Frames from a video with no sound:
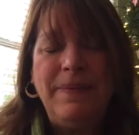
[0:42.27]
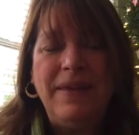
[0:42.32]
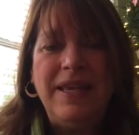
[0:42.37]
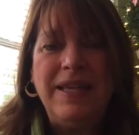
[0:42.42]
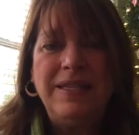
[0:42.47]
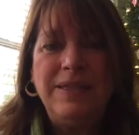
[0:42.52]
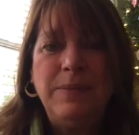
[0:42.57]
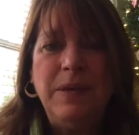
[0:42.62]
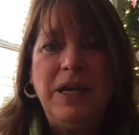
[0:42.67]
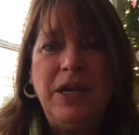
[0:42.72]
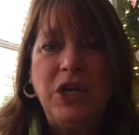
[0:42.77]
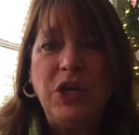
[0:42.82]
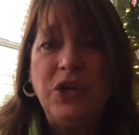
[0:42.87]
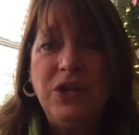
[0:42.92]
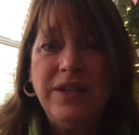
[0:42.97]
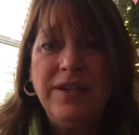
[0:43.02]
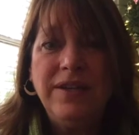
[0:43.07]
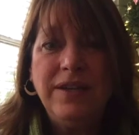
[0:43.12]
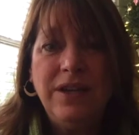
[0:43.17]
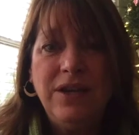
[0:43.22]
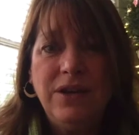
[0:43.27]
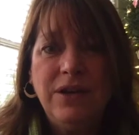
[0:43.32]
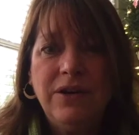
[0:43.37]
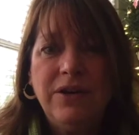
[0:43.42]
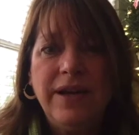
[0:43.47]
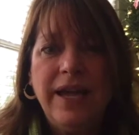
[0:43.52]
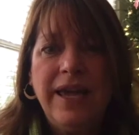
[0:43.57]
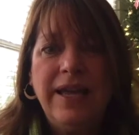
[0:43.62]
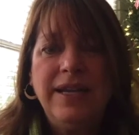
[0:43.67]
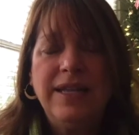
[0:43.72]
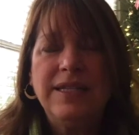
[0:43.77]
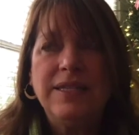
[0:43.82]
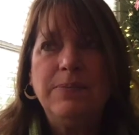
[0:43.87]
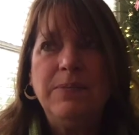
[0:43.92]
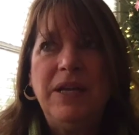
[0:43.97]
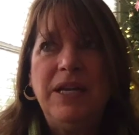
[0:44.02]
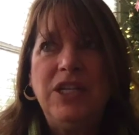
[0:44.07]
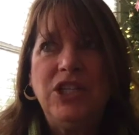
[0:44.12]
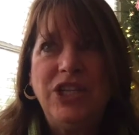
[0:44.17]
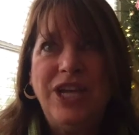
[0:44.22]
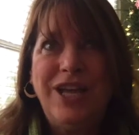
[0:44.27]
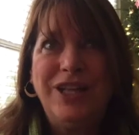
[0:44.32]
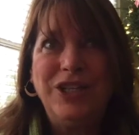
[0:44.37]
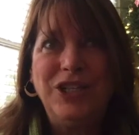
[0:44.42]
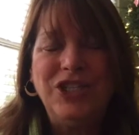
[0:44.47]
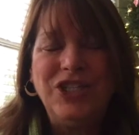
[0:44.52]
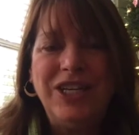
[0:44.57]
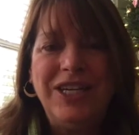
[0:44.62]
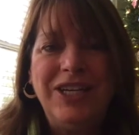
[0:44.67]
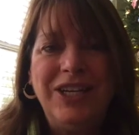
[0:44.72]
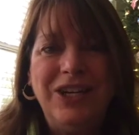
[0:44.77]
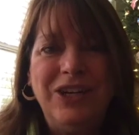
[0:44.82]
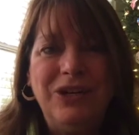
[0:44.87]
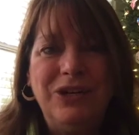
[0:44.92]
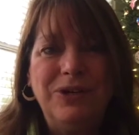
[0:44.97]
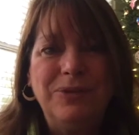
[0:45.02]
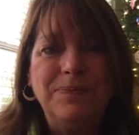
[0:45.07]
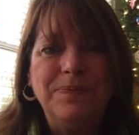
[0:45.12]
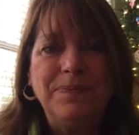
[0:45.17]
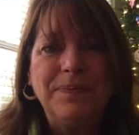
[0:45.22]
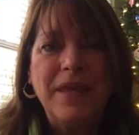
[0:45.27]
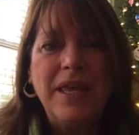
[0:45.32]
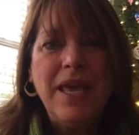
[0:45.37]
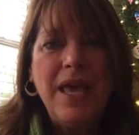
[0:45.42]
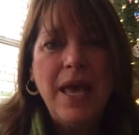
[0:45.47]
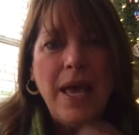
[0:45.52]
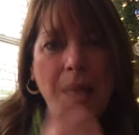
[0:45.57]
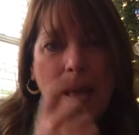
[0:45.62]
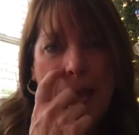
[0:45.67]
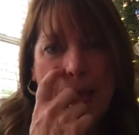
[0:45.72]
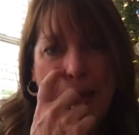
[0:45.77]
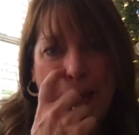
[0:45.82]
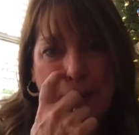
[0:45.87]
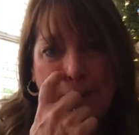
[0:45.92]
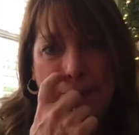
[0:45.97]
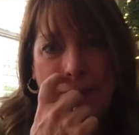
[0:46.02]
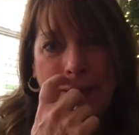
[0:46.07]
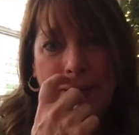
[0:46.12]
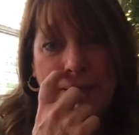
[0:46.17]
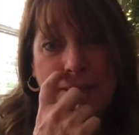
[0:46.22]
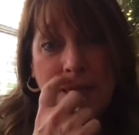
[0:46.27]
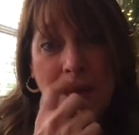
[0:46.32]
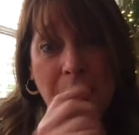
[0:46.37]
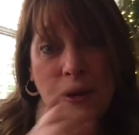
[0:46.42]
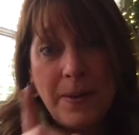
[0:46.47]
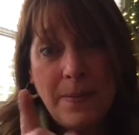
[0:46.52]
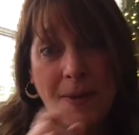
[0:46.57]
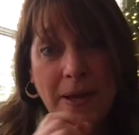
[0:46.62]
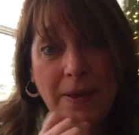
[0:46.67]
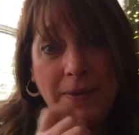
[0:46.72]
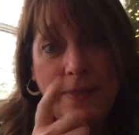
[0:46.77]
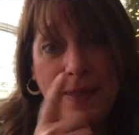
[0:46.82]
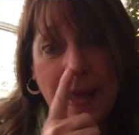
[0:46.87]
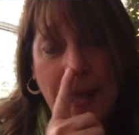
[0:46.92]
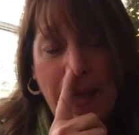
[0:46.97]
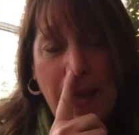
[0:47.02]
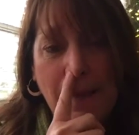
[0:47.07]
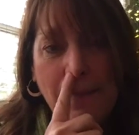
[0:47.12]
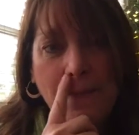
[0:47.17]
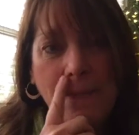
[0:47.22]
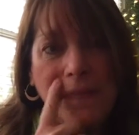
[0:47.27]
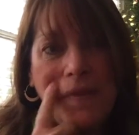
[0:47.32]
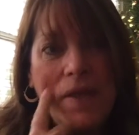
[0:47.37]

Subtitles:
It's been a good year and it's been a challenging year, and I want to talk about that.